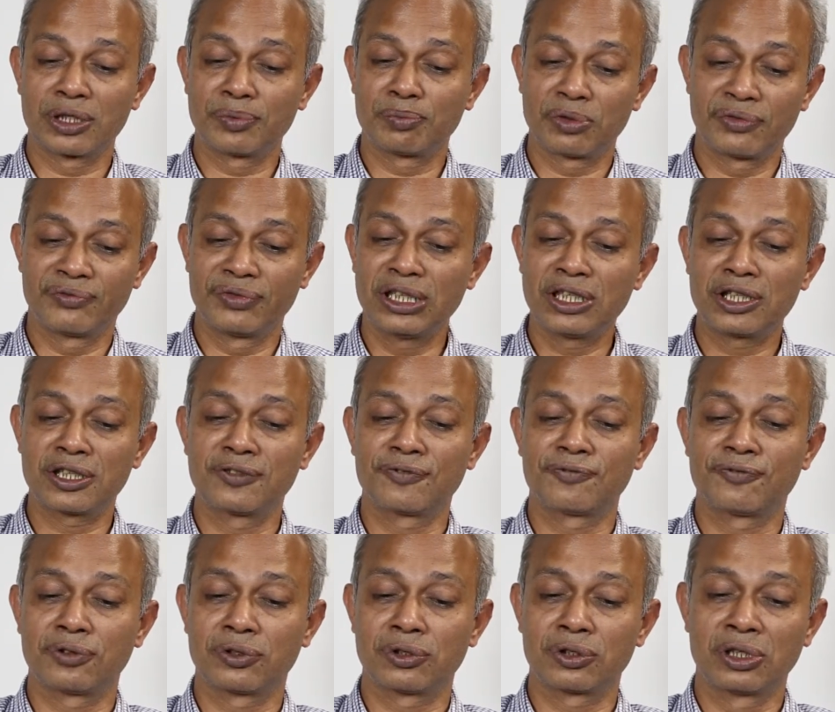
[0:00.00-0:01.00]
a provision
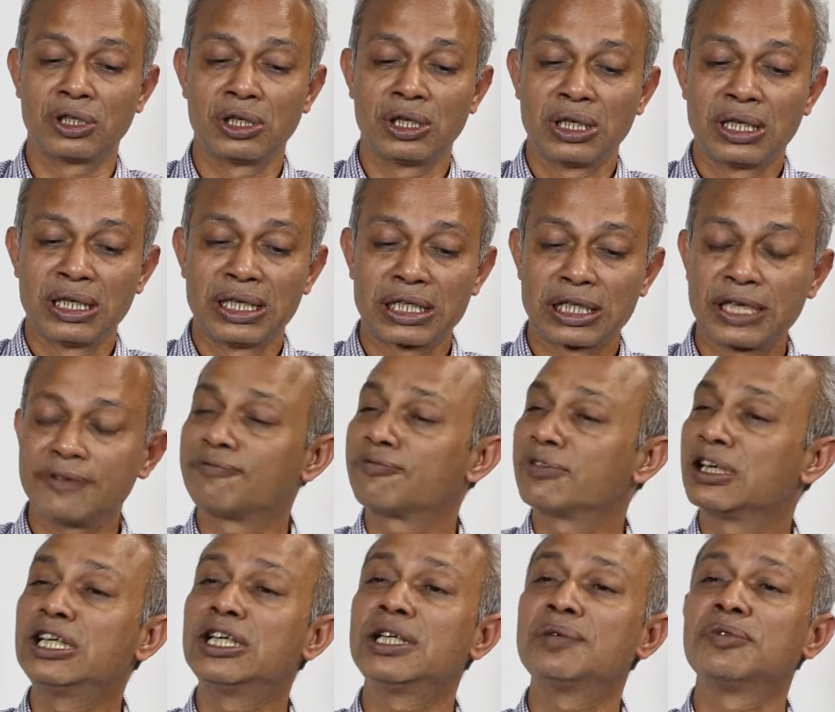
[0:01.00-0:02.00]
for a
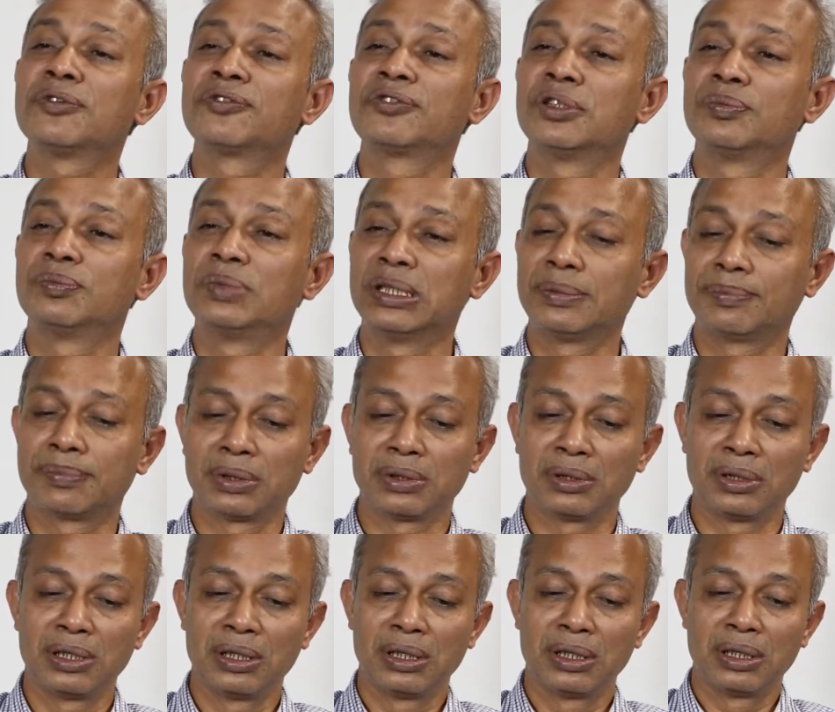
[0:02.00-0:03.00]
referendum of the people,